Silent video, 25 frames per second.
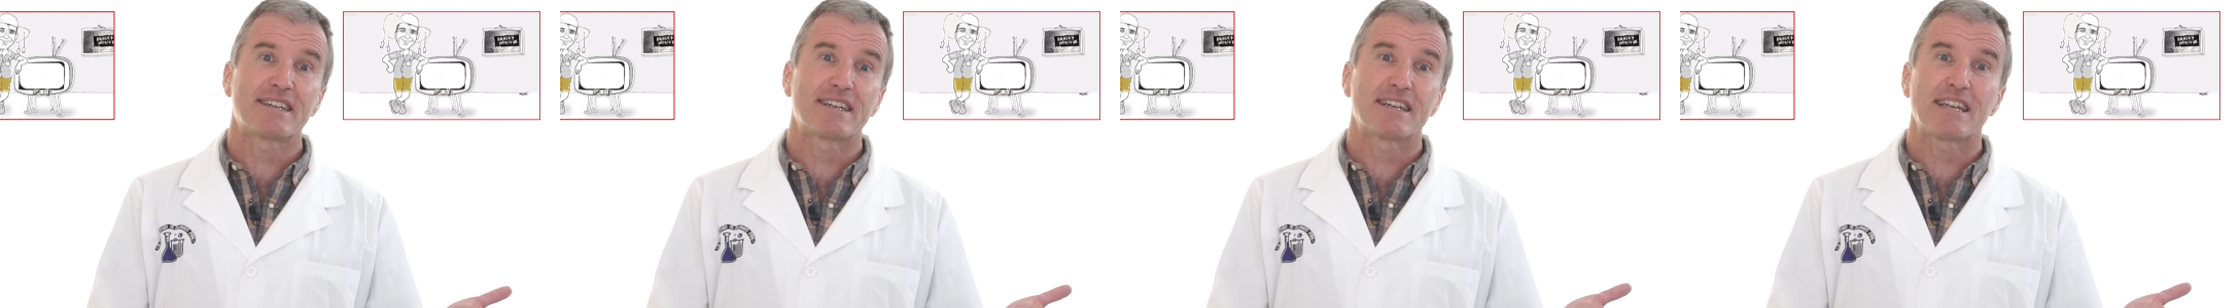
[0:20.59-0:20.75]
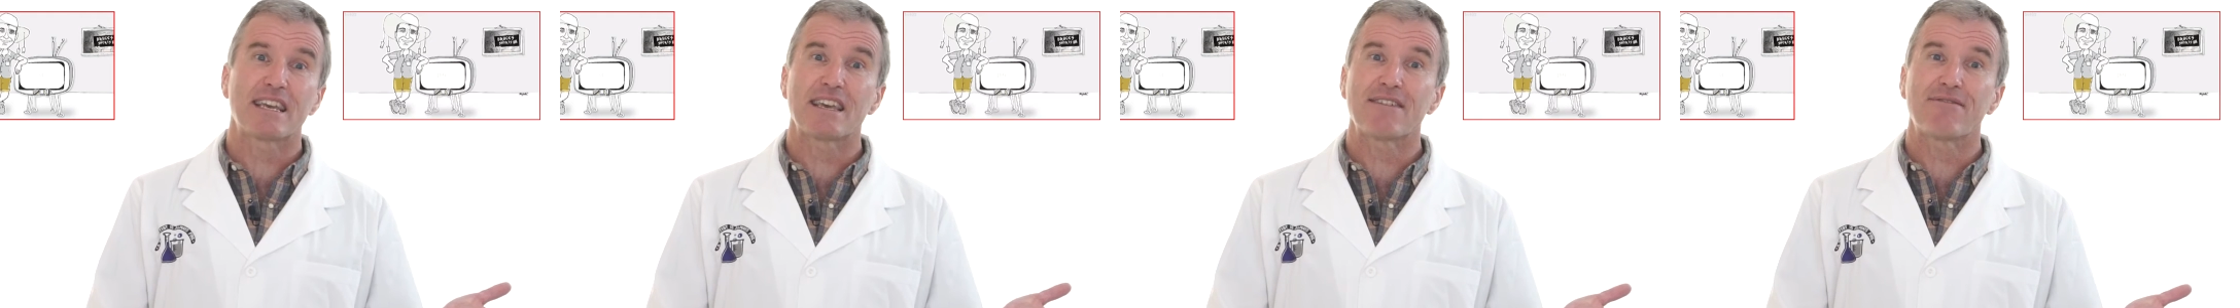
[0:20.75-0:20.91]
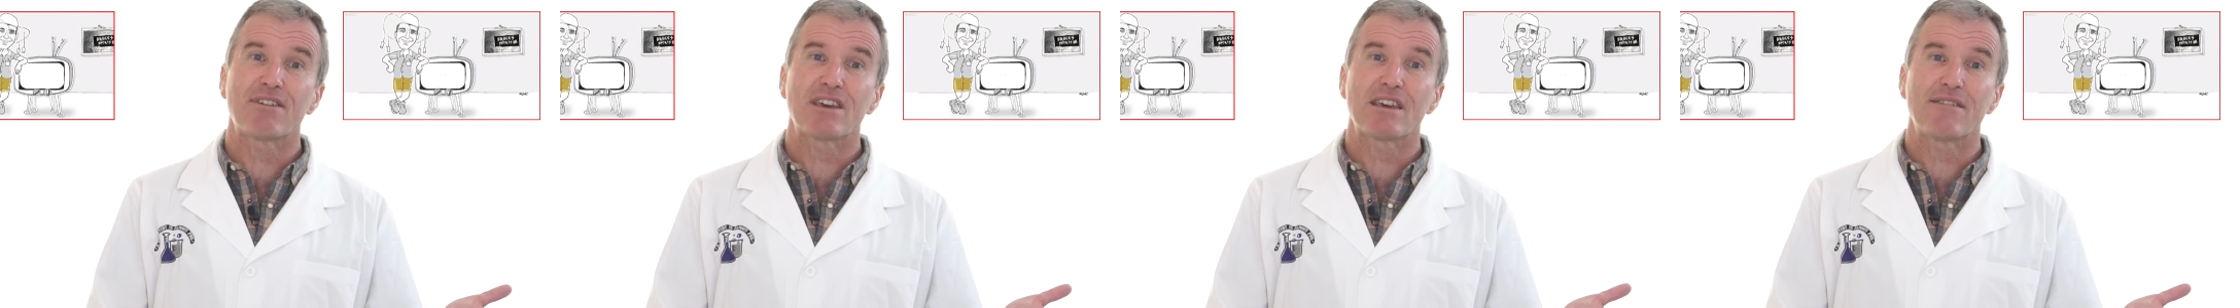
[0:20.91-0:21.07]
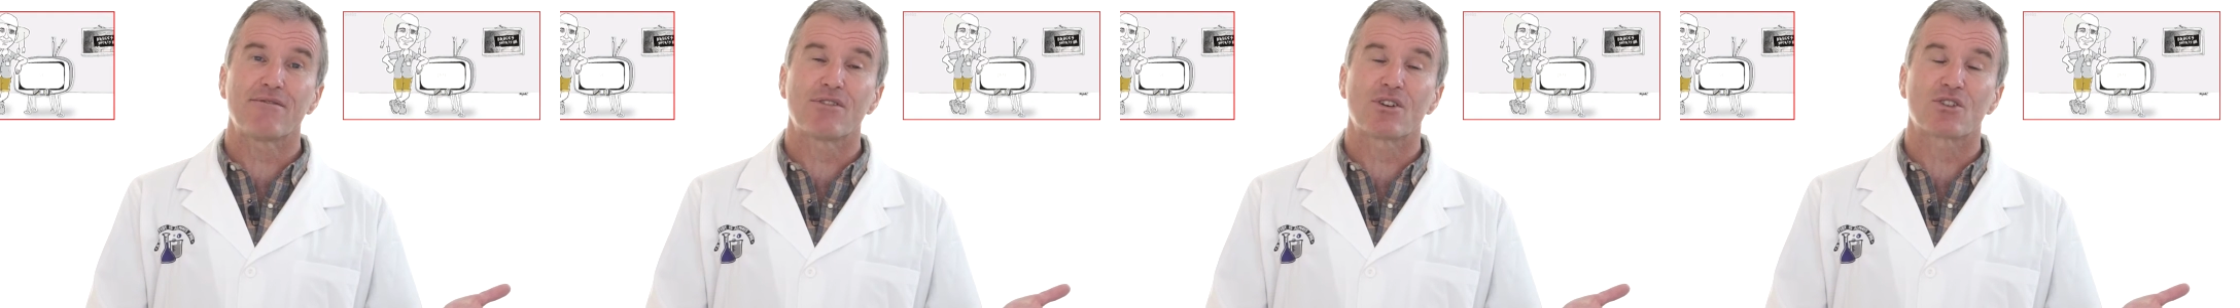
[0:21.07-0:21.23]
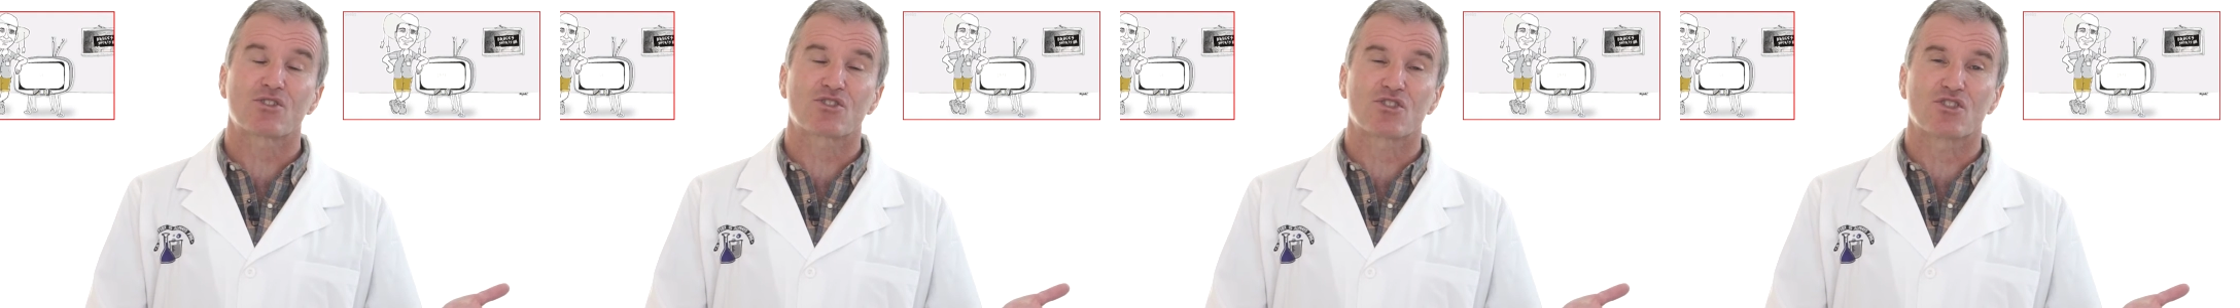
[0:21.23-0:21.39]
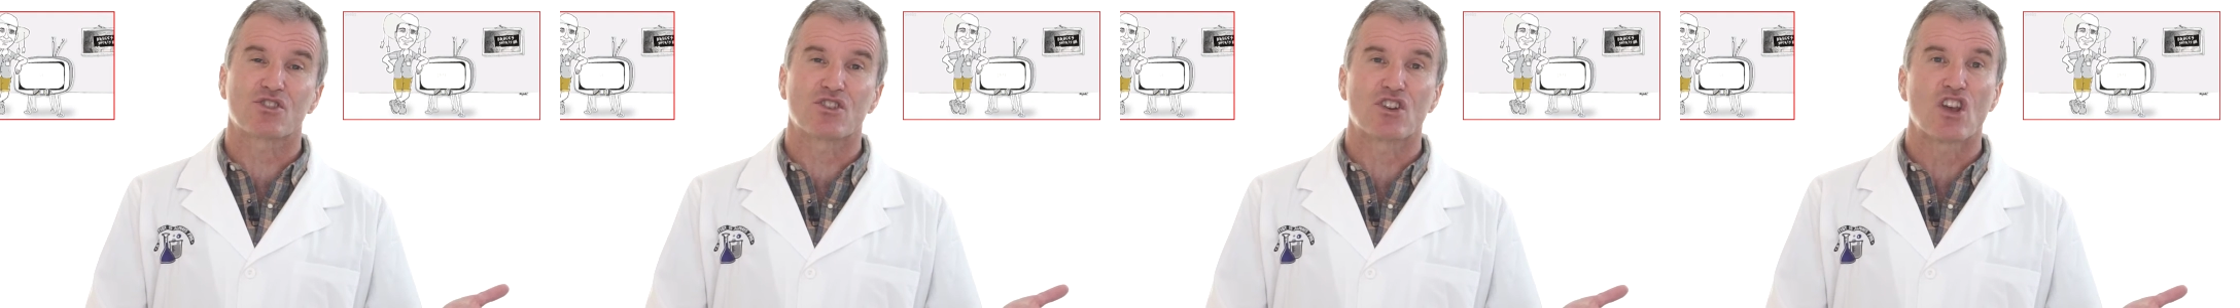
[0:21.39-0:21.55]
TV
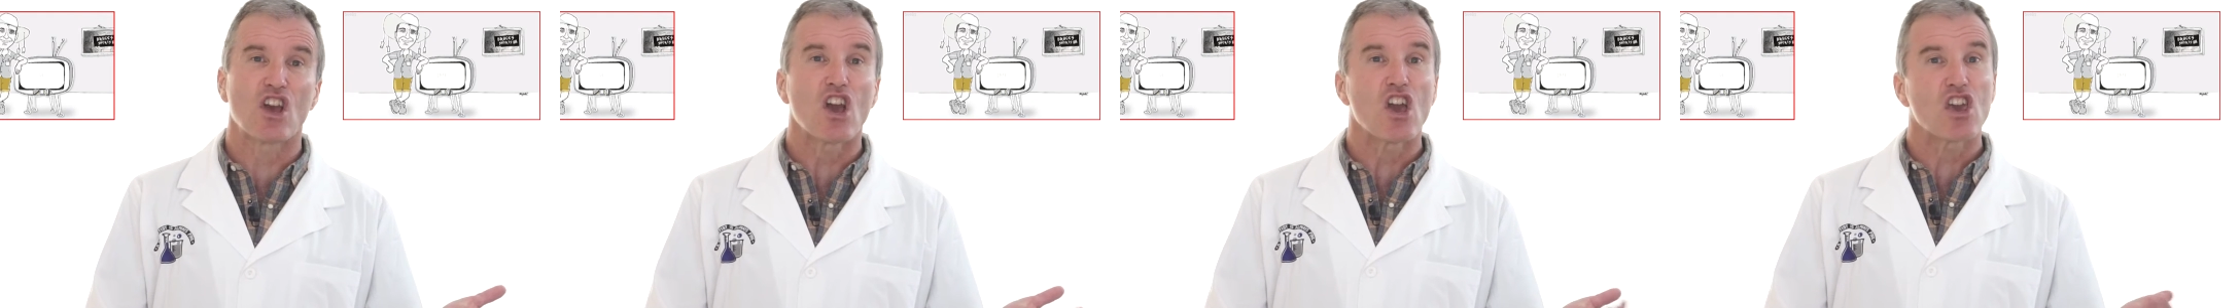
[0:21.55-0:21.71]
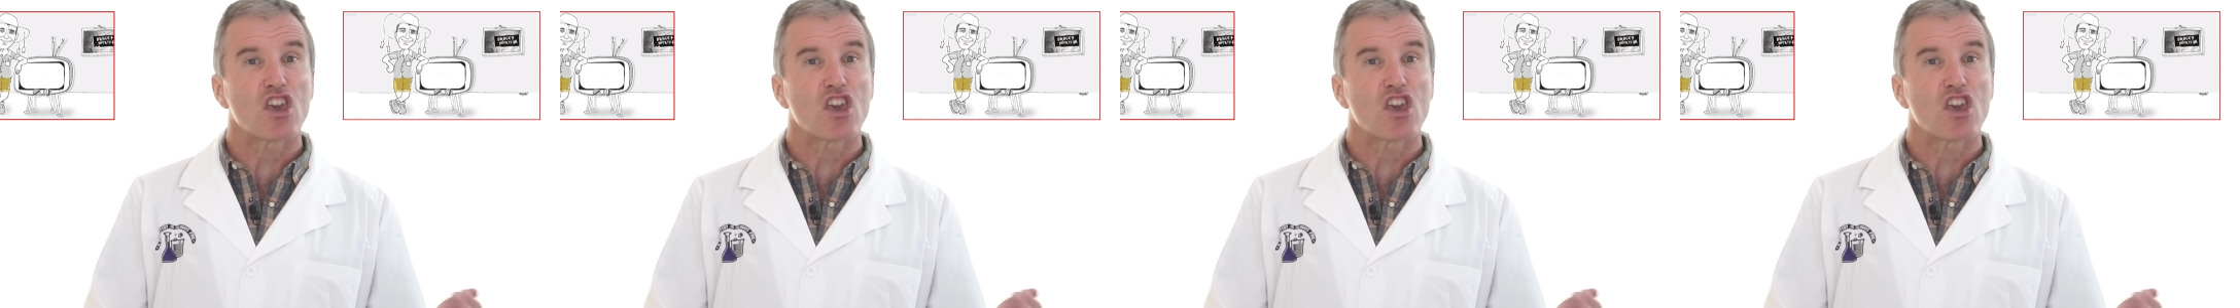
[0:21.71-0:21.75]
version.